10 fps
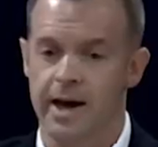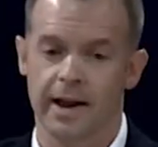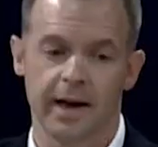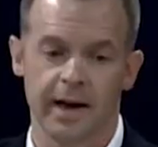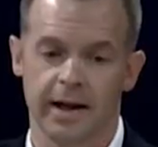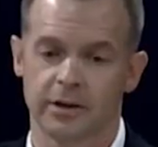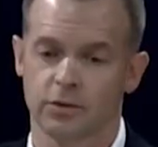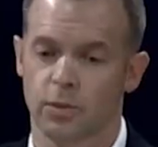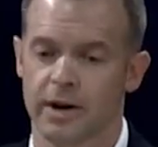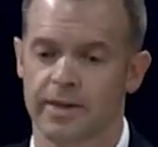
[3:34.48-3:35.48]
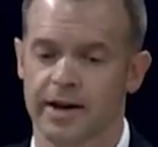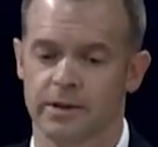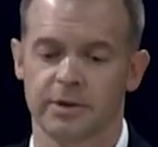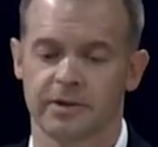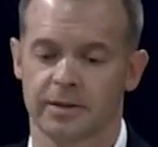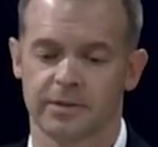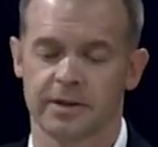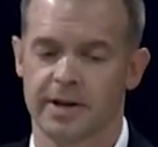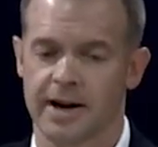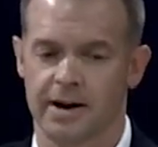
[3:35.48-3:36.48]
And I just wanted that to be something
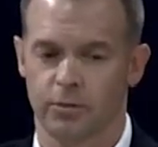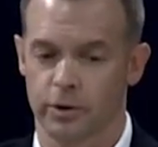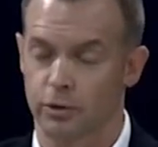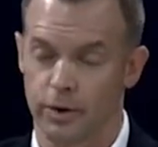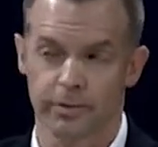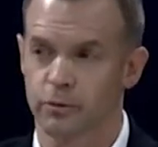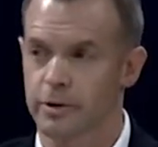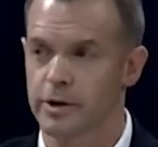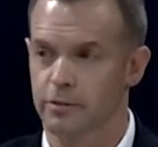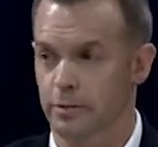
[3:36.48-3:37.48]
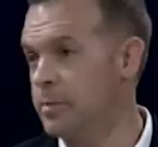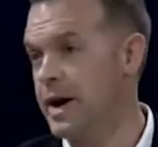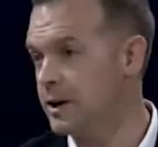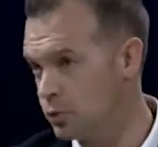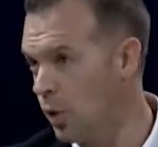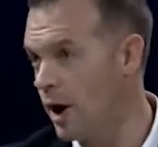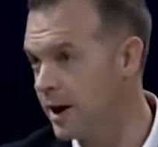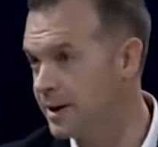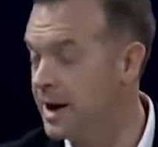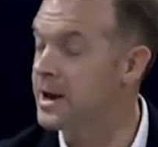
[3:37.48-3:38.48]
that would grip the reader from page
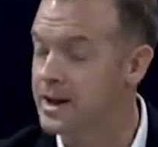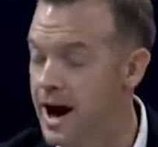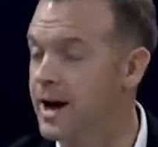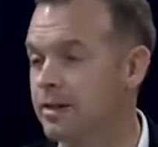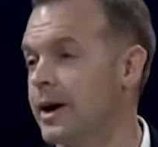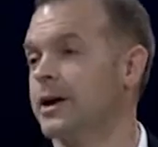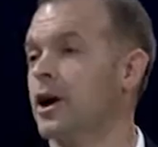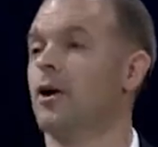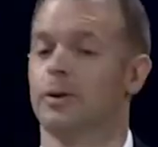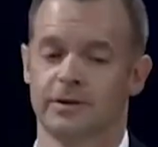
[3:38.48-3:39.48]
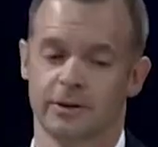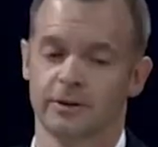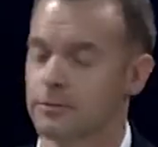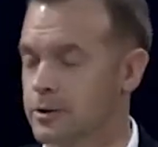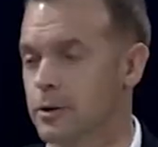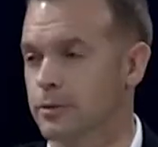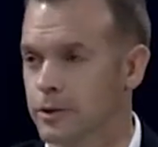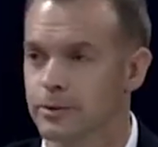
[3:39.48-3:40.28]
one and not let go until it was over.